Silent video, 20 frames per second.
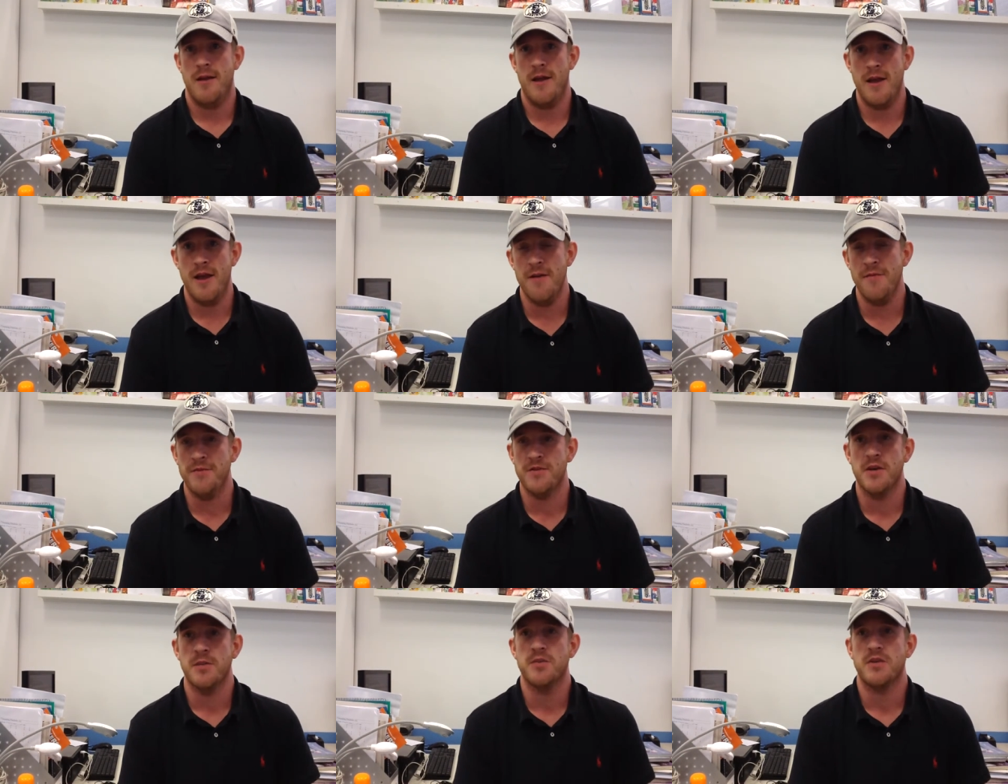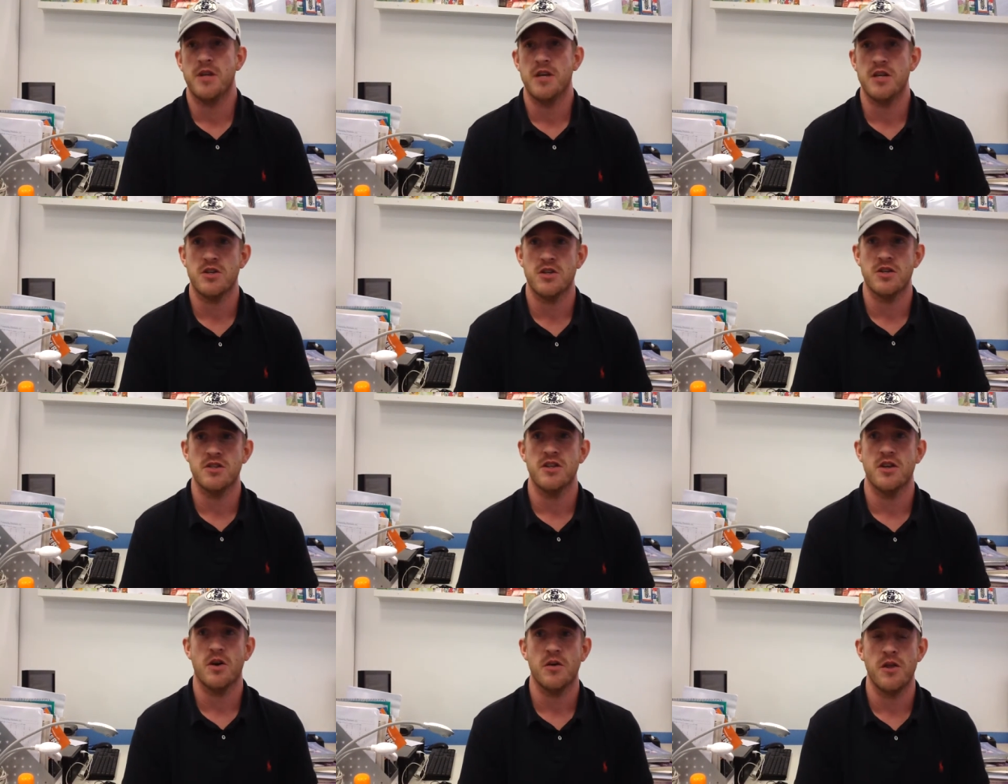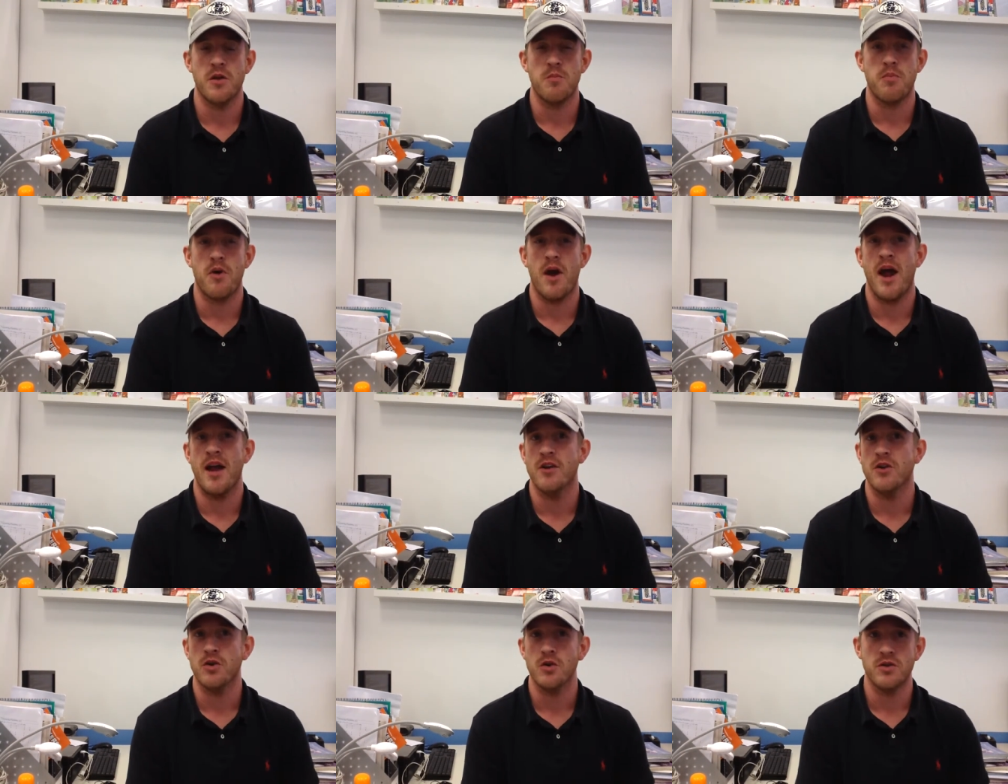If some teachers, they're
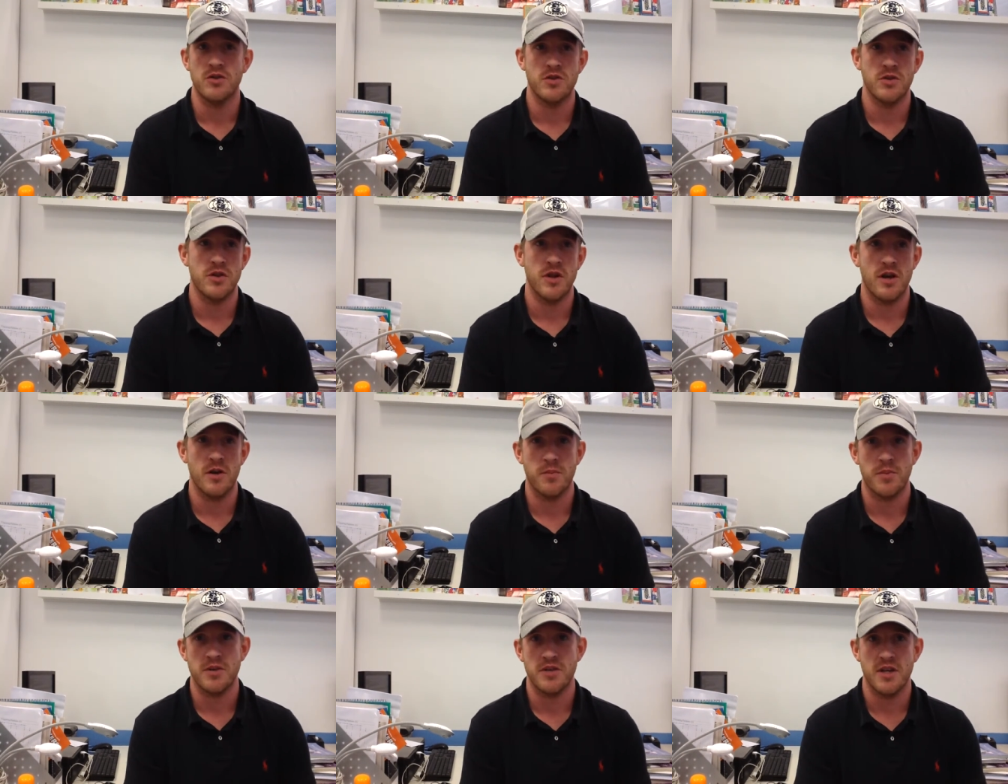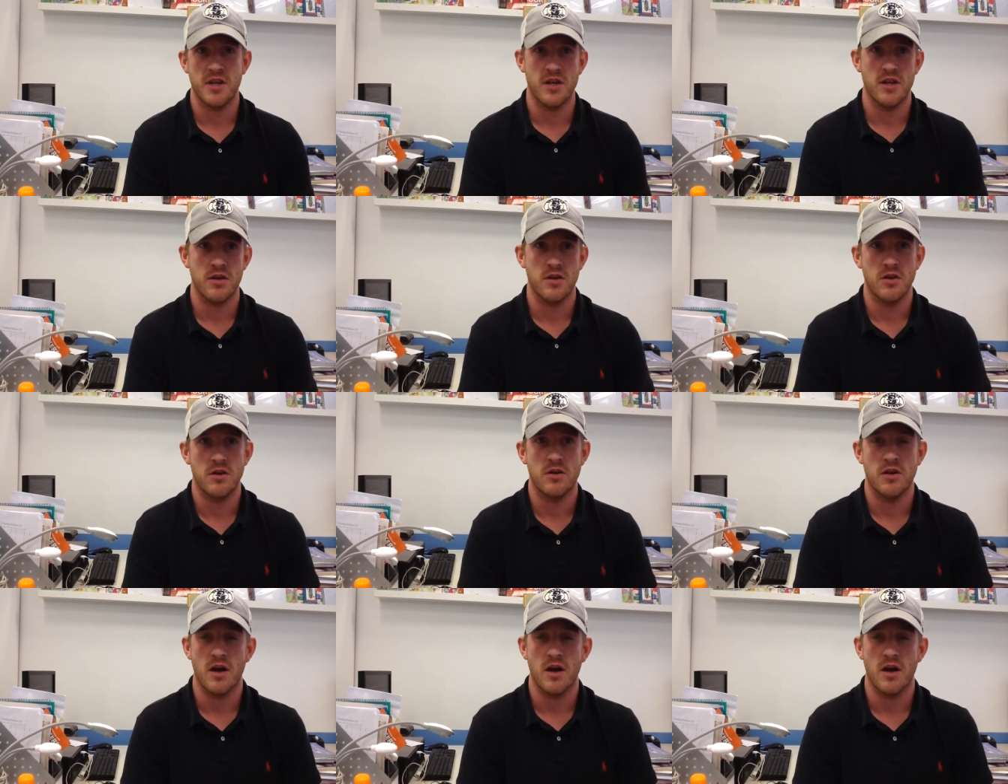brand new to their particular